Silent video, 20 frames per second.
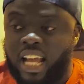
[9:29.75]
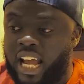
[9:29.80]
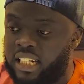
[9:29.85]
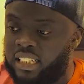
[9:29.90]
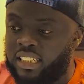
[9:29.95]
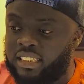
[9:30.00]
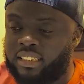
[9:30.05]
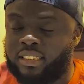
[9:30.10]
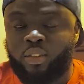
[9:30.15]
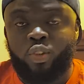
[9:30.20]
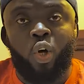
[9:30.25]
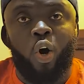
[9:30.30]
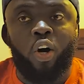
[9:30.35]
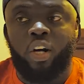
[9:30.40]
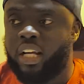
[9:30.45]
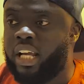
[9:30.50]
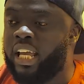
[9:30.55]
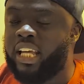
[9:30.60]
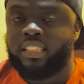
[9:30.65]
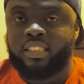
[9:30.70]
at this
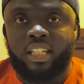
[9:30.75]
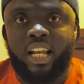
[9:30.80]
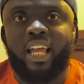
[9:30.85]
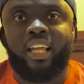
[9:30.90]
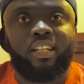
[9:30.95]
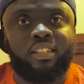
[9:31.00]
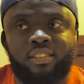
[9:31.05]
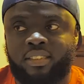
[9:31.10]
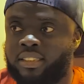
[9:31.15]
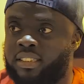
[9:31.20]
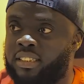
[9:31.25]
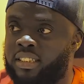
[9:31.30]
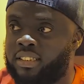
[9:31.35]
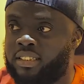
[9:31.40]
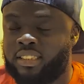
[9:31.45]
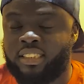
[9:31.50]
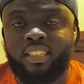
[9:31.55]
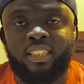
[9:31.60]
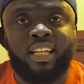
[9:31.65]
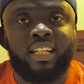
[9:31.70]
young age, like
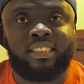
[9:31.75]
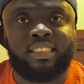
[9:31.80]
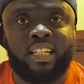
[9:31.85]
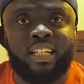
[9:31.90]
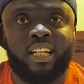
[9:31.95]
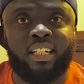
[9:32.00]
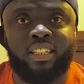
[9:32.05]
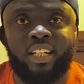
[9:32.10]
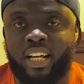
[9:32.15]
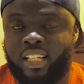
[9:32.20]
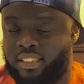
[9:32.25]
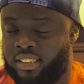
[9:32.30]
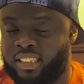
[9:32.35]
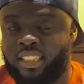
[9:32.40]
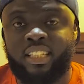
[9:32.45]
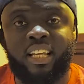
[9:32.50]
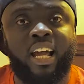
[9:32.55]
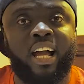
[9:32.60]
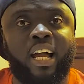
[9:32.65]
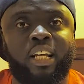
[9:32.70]
senior
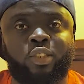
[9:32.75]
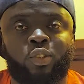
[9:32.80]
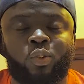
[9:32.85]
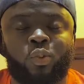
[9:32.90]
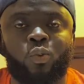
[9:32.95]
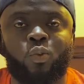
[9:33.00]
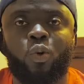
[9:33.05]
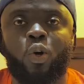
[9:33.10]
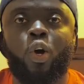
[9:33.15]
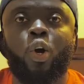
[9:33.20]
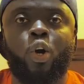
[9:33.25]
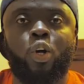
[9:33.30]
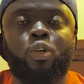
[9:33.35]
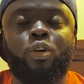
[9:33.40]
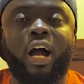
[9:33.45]
high school,